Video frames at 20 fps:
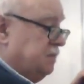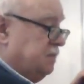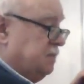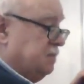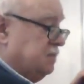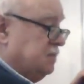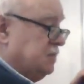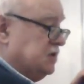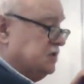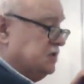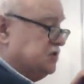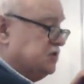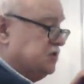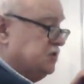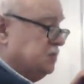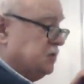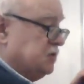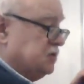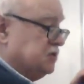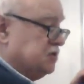
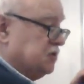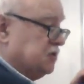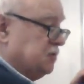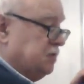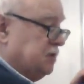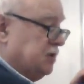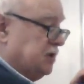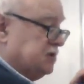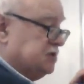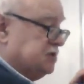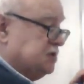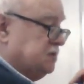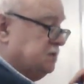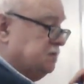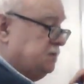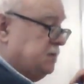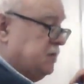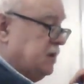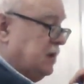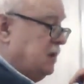consumer surplus.
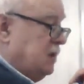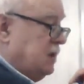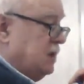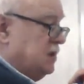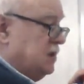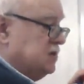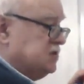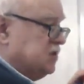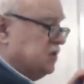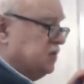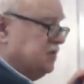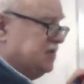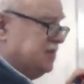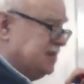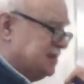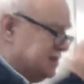So this